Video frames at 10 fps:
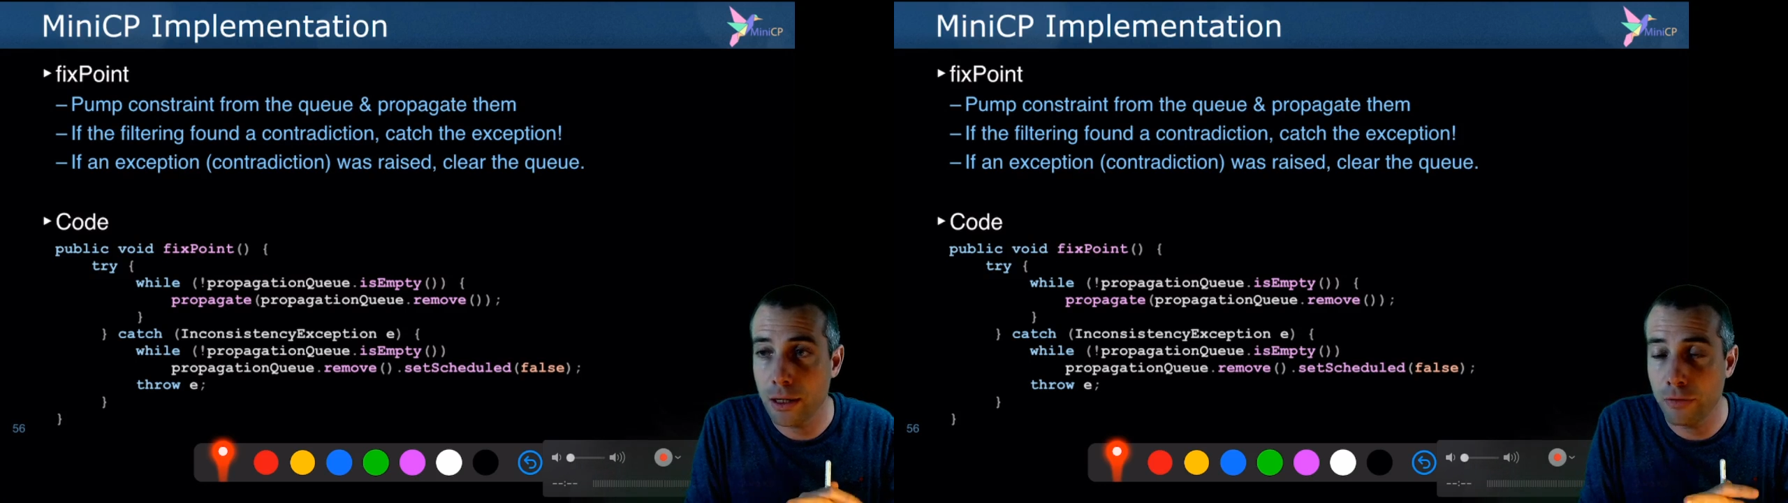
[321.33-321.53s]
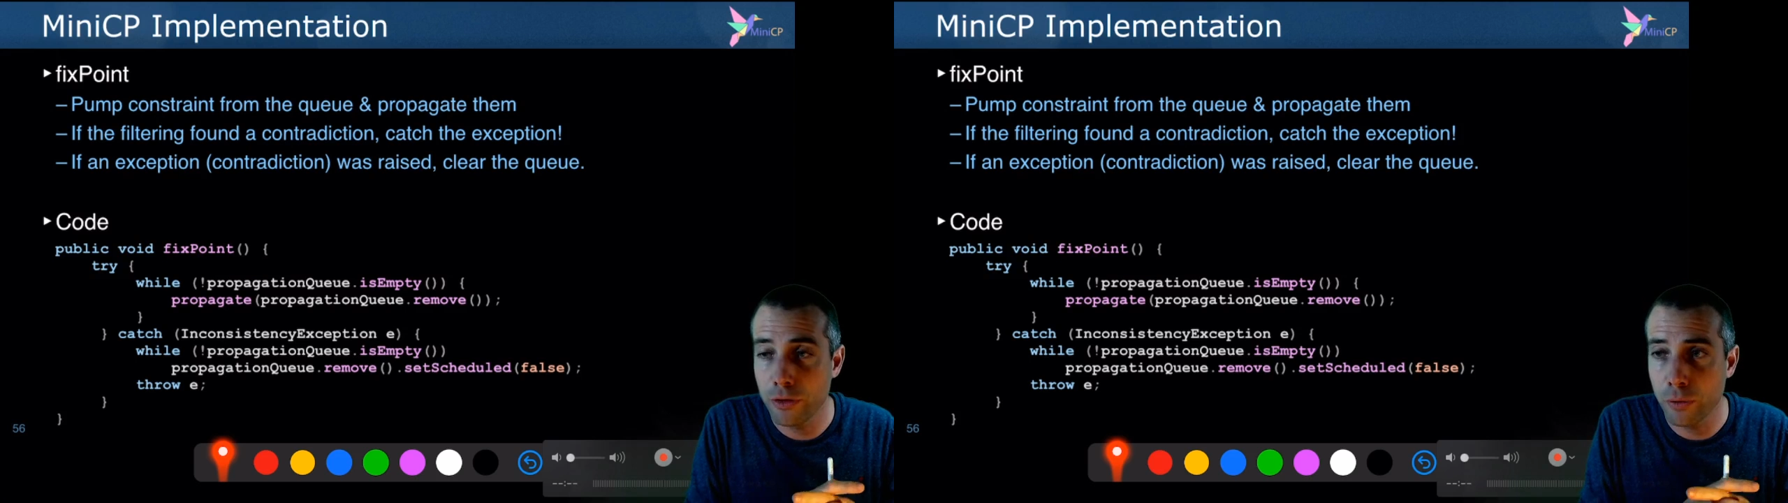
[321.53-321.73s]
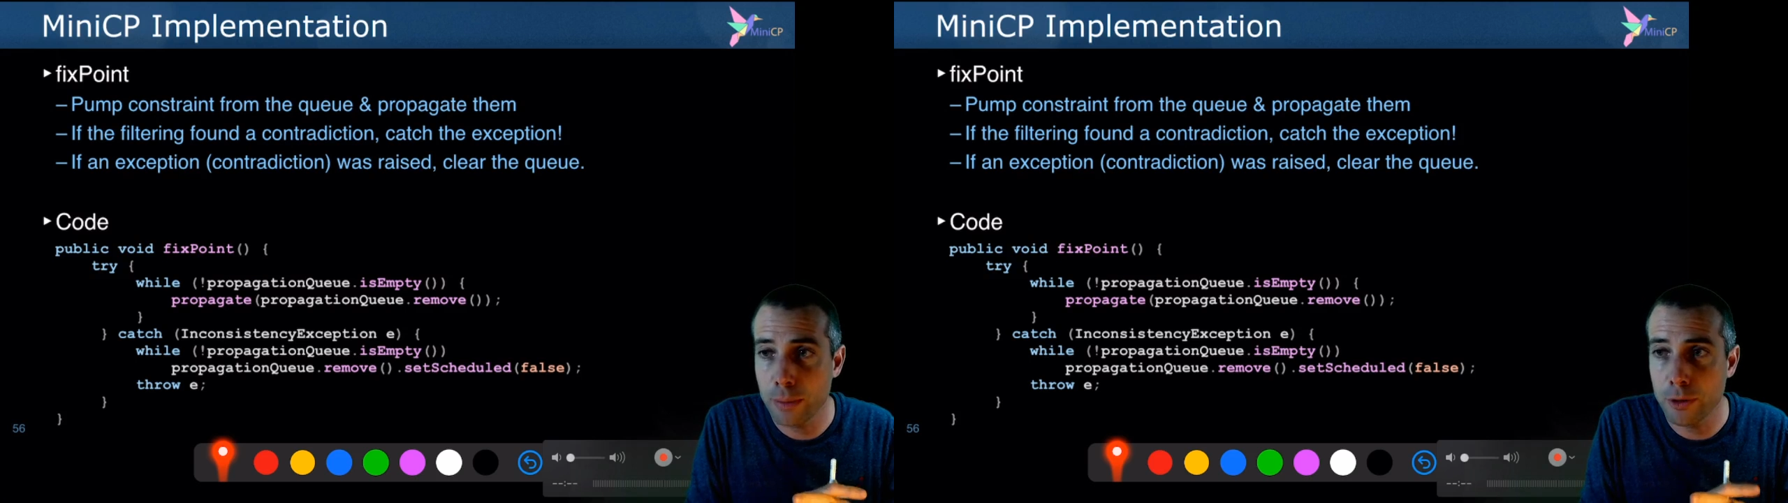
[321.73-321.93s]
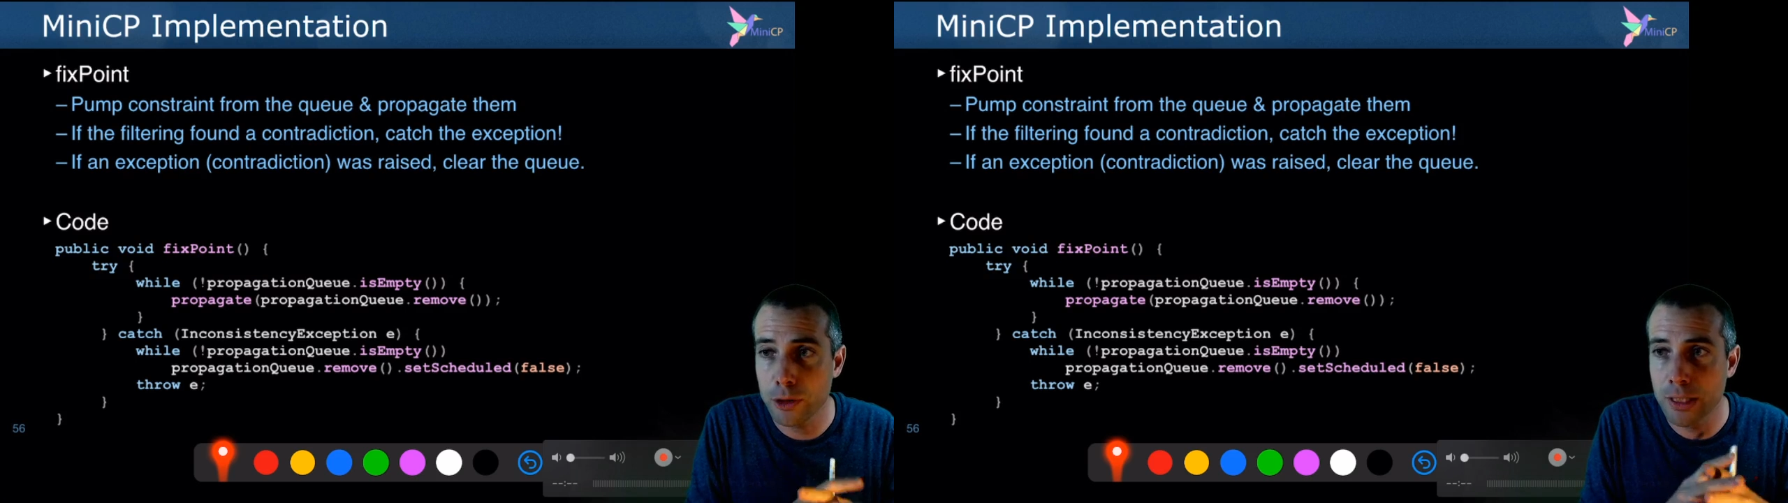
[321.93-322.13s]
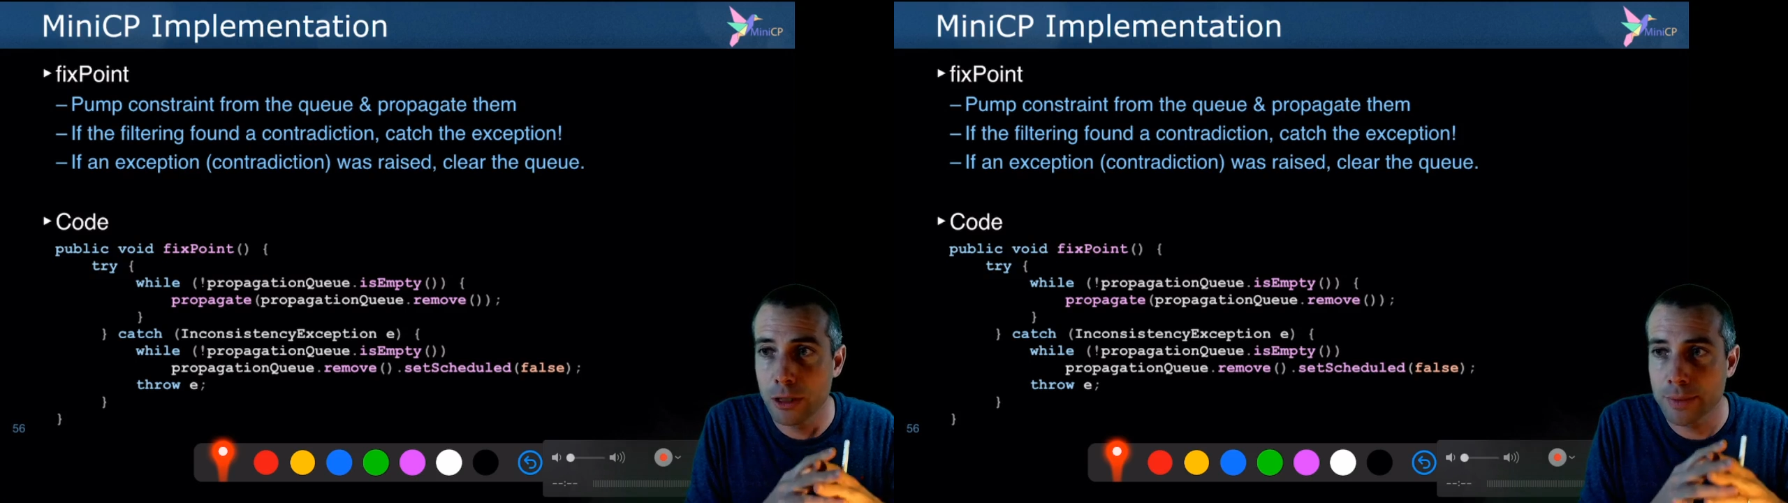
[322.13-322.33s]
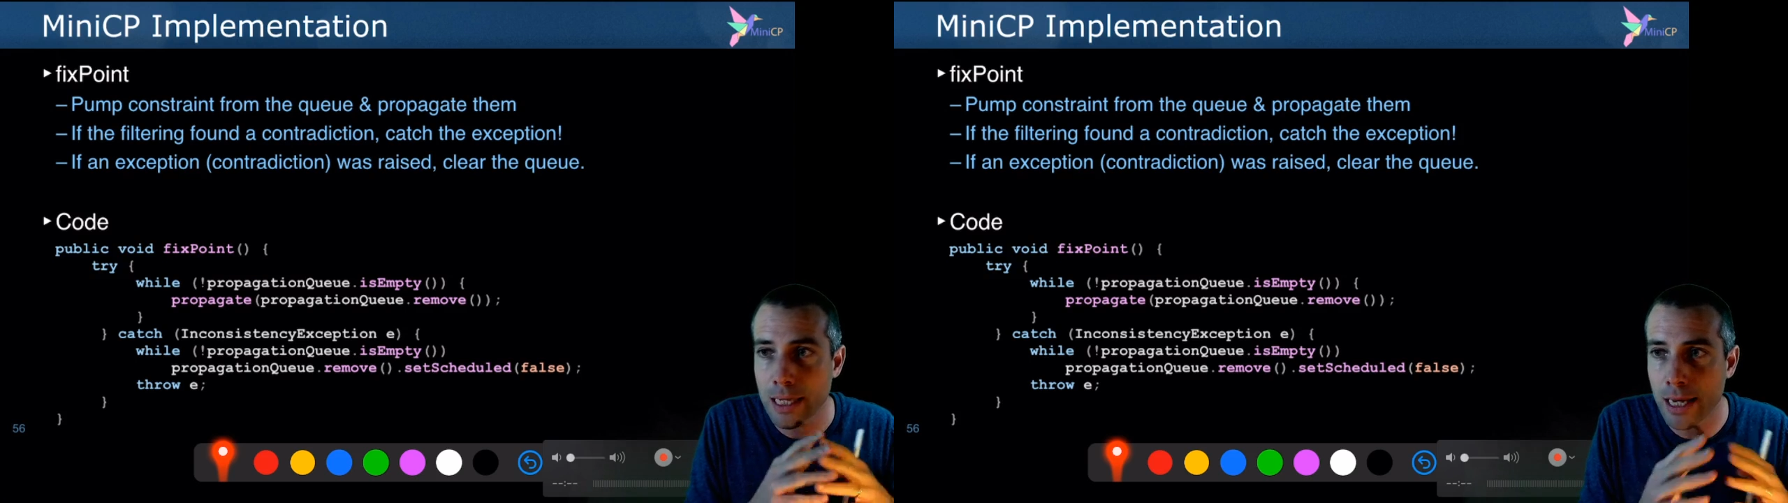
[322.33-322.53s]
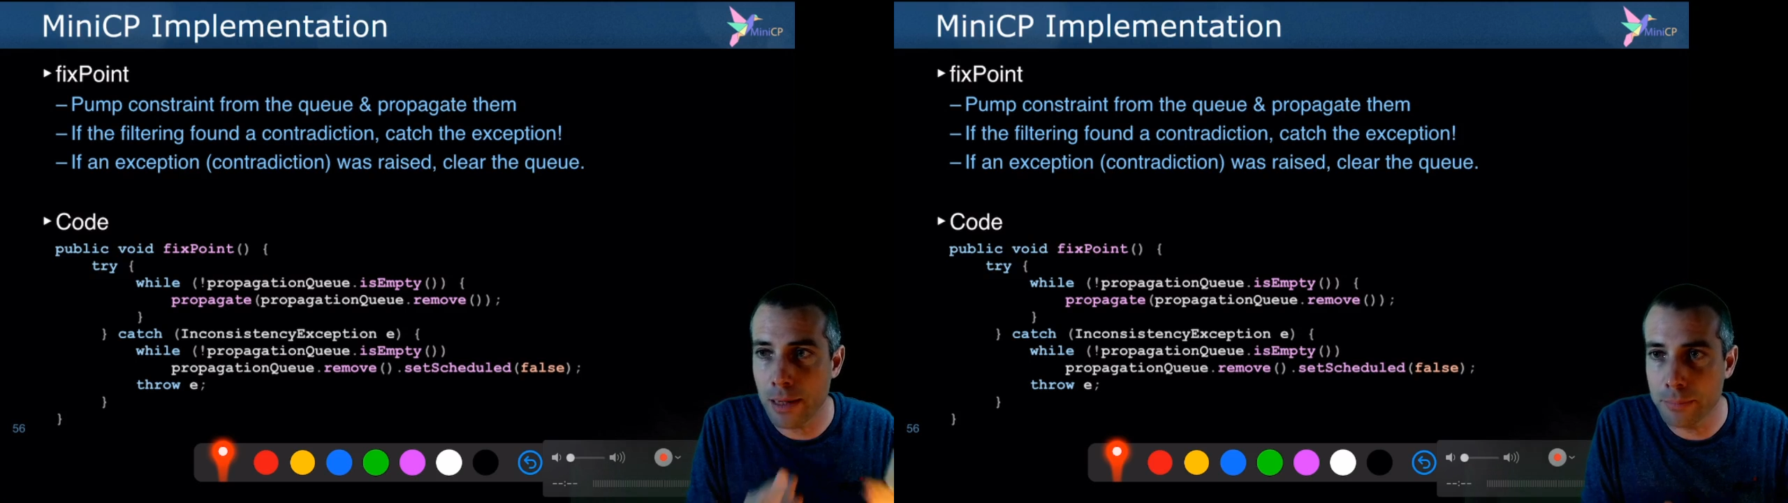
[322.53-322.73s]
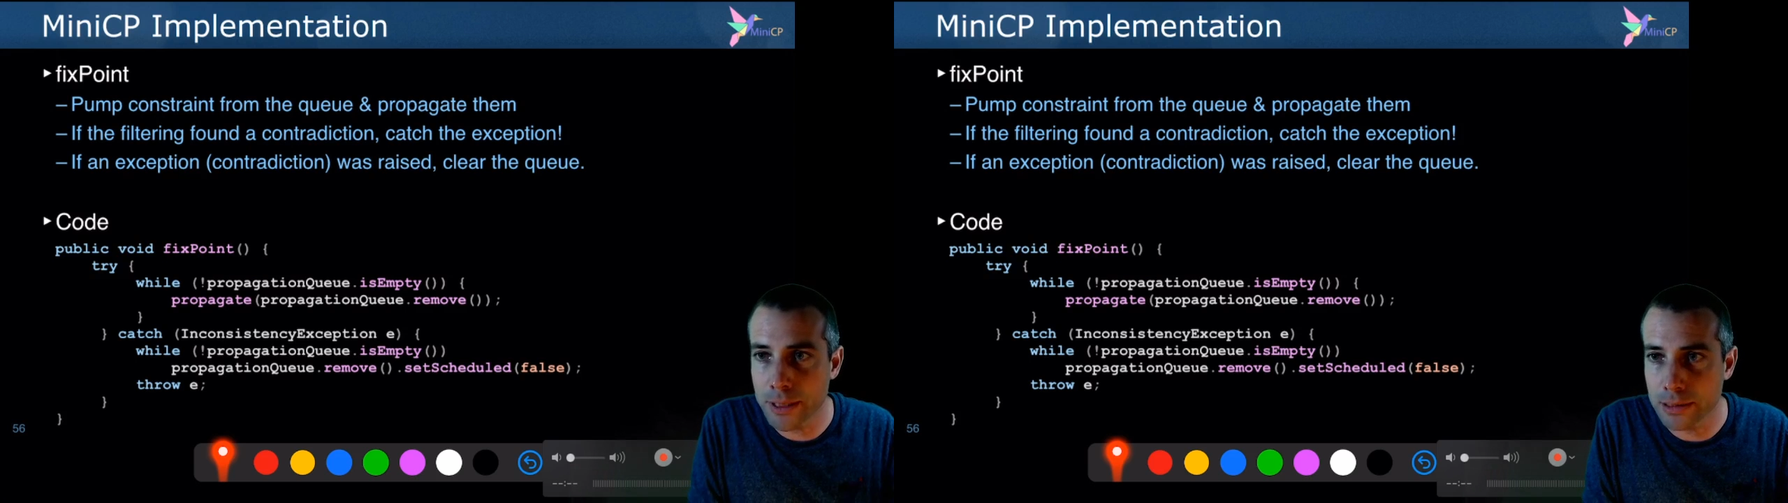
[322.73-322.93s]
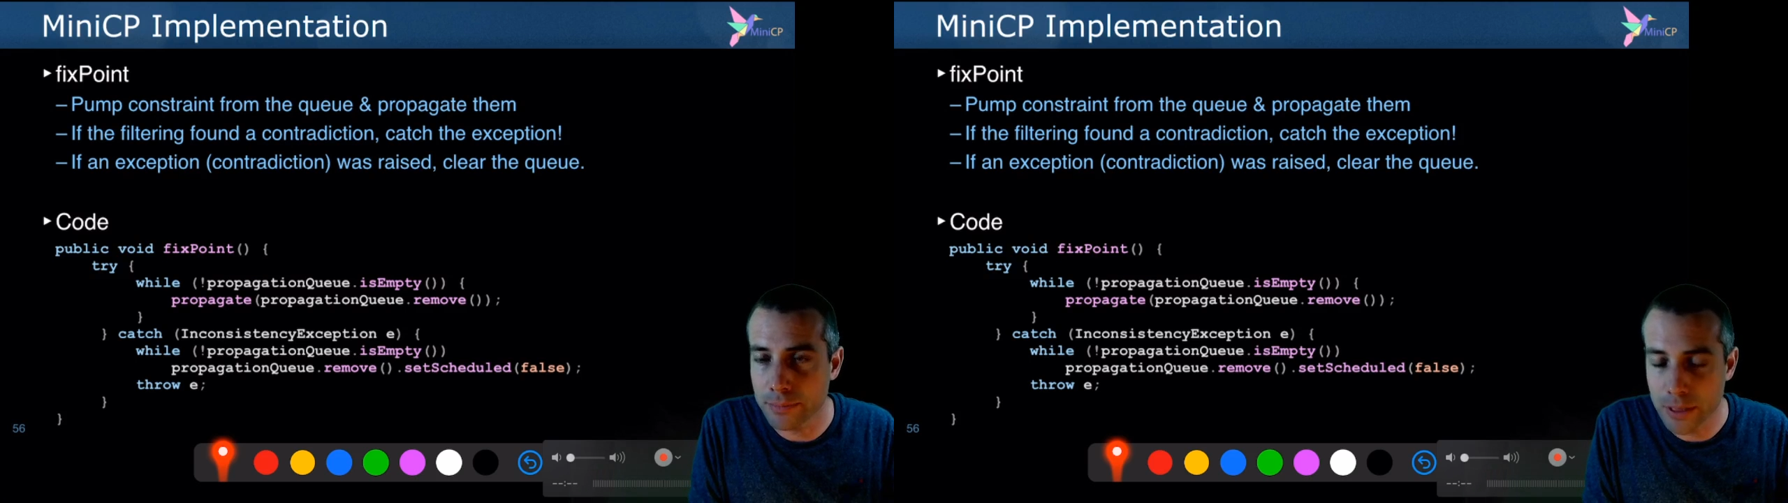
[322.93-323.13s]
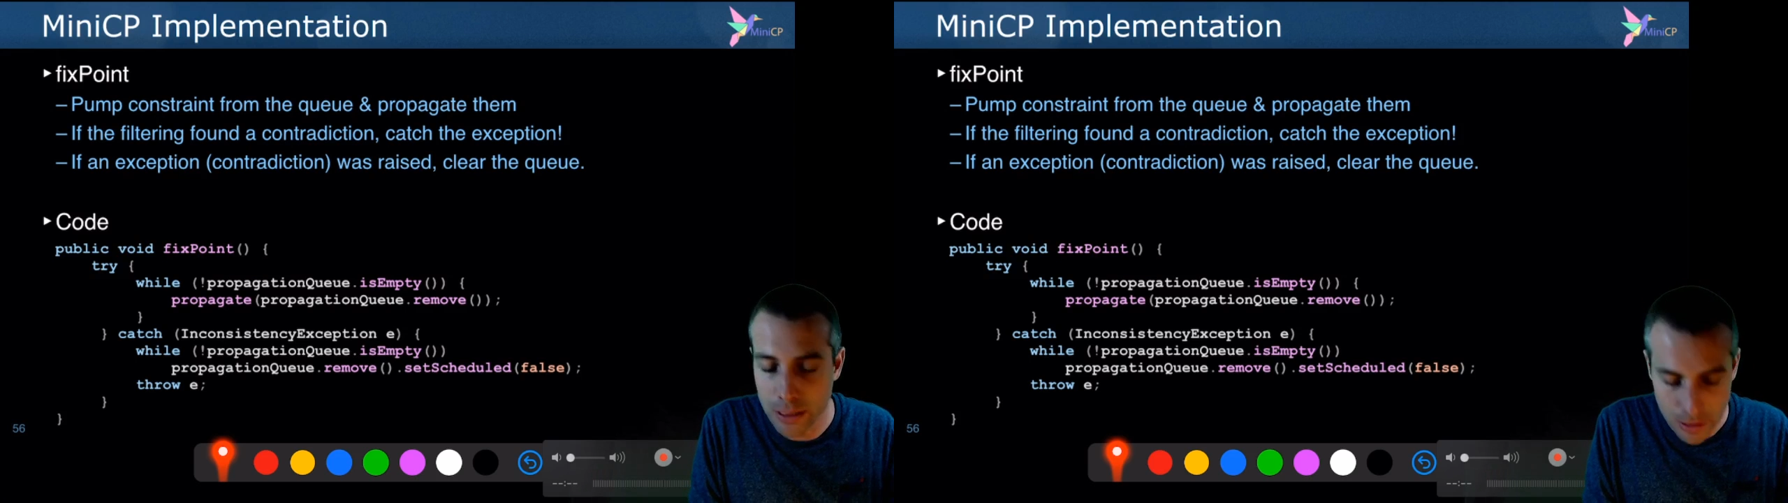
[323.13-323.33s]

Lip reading: of the variables becomes empty.